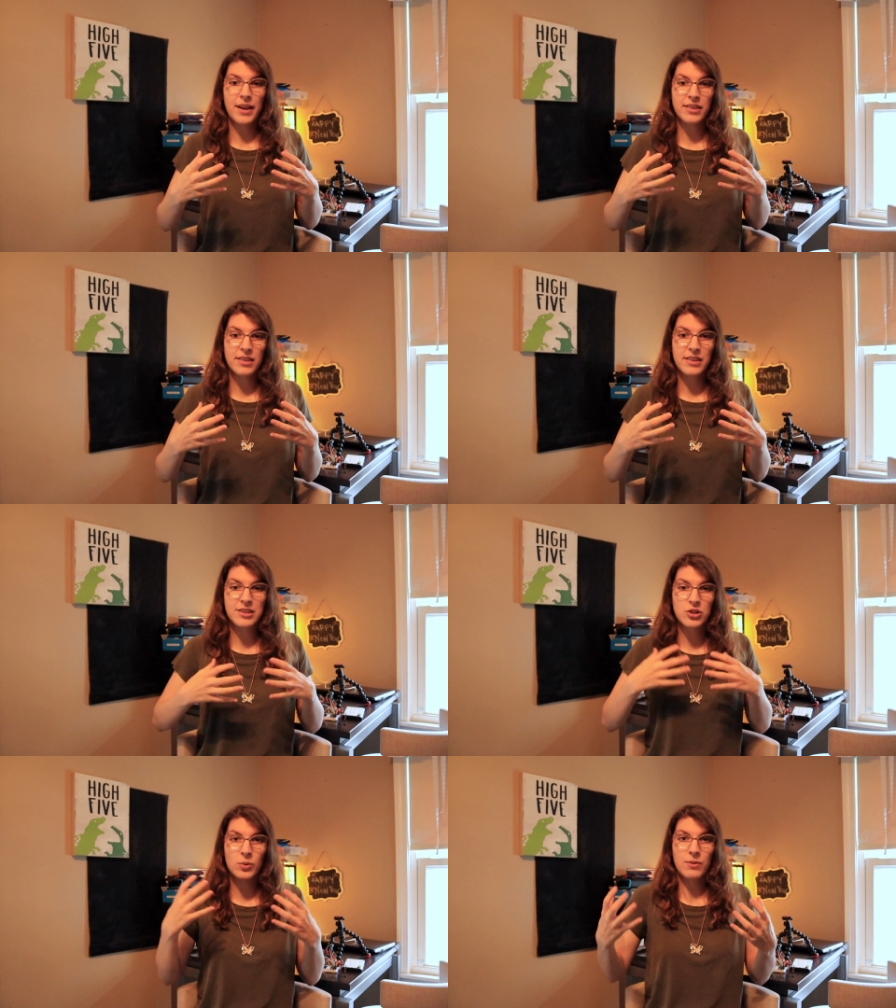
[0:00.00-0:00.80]
with
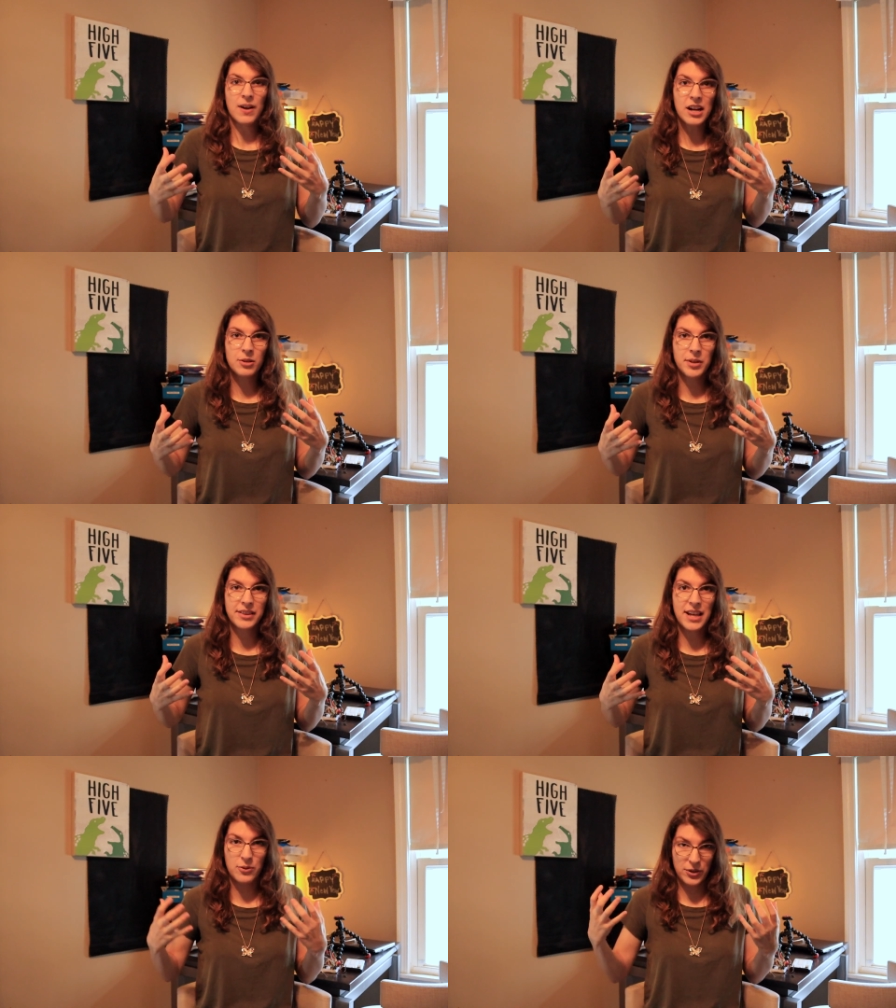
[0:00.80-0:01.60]
this new
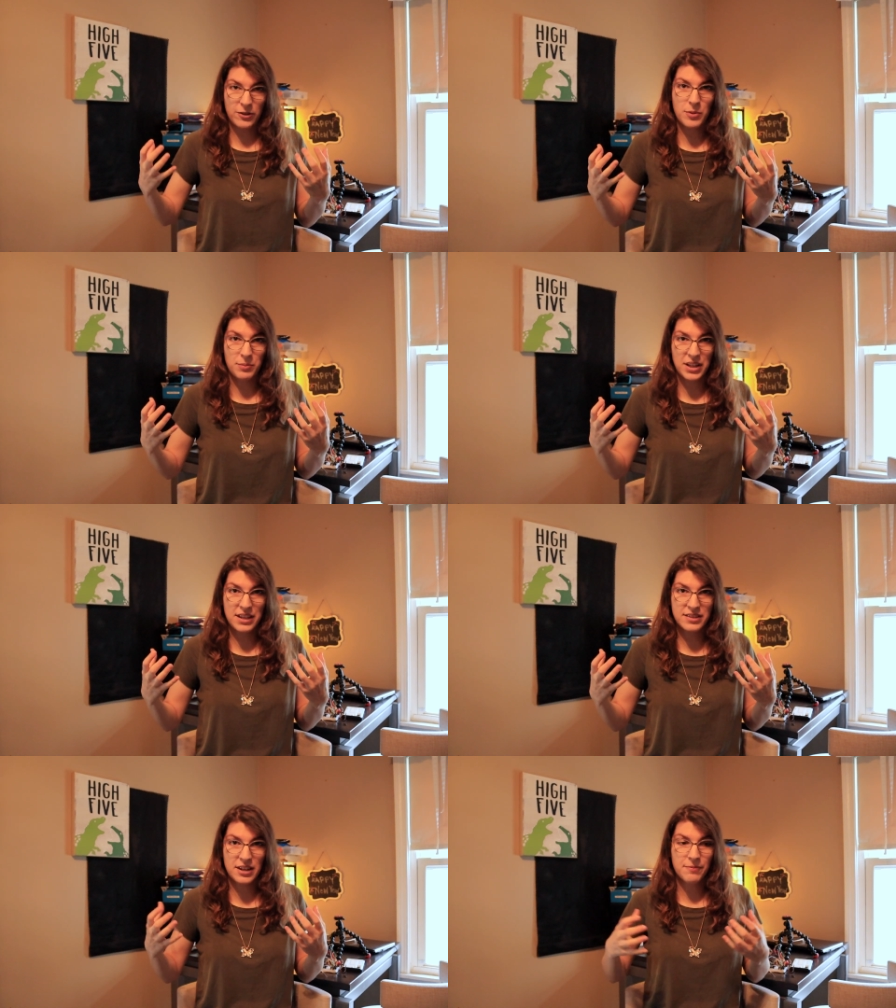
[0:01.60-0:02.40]
environment that we have been
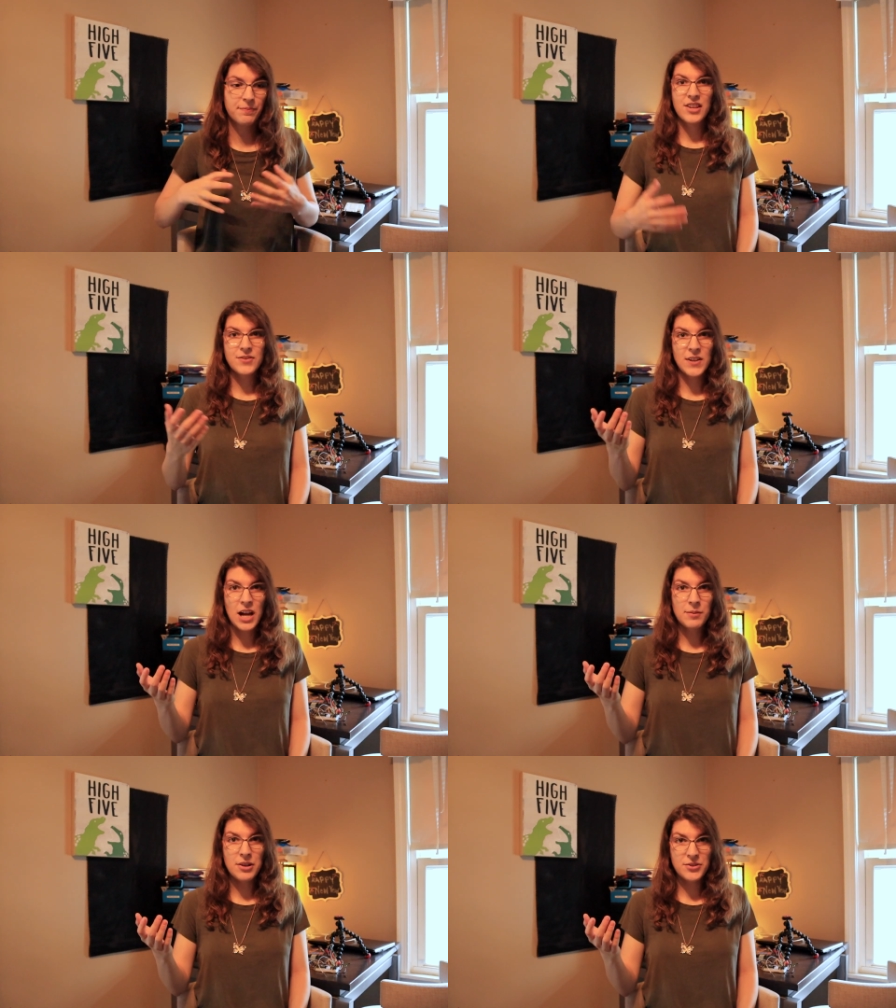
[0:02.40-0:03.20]
placed in. This
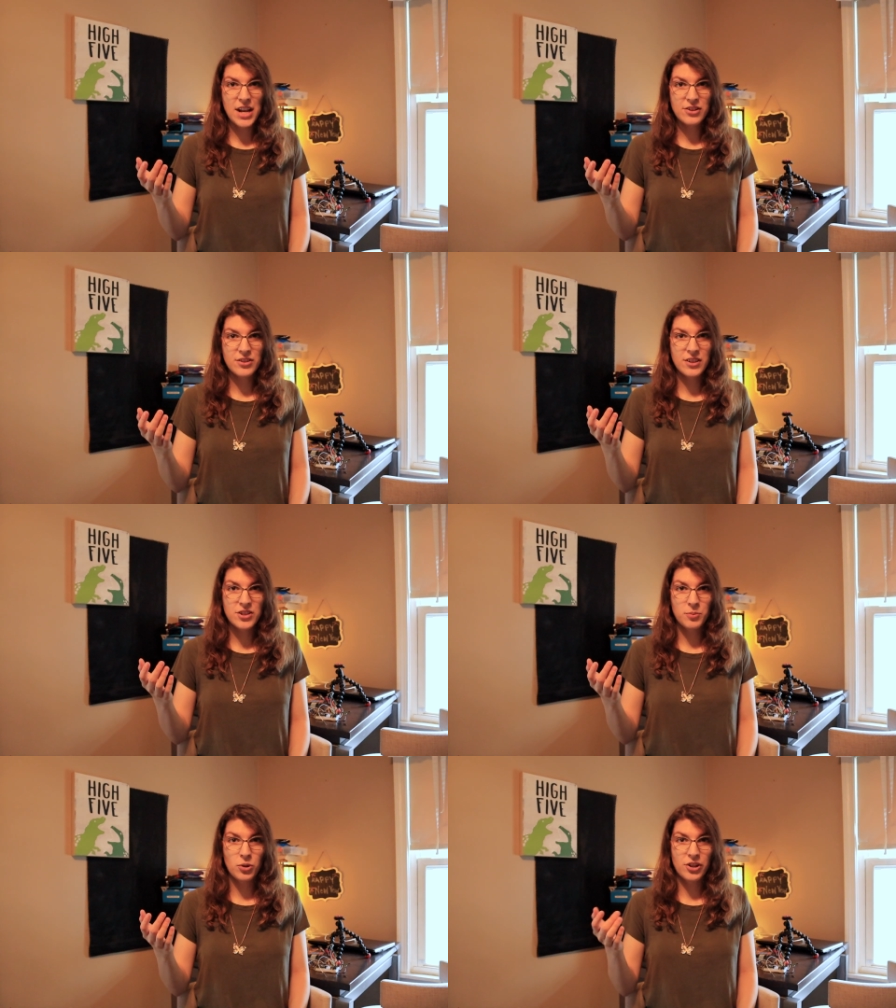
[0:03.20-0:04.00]
phenomenon was actually
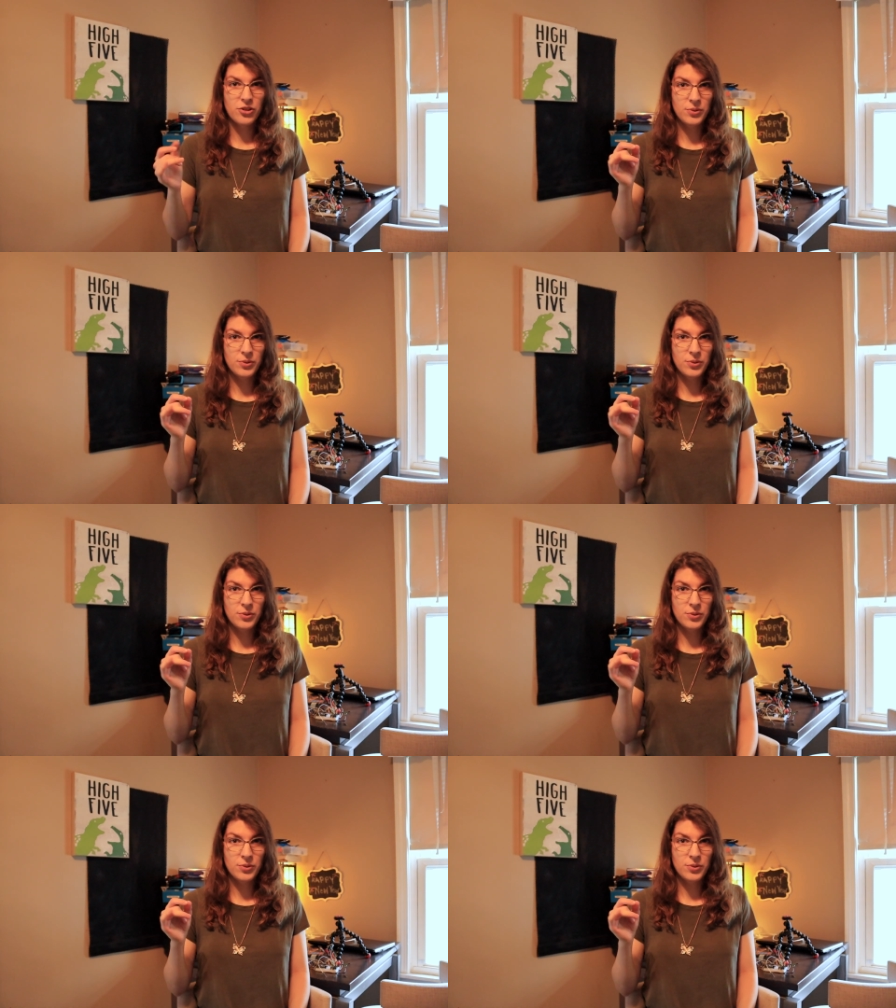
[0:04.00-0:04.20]
explored in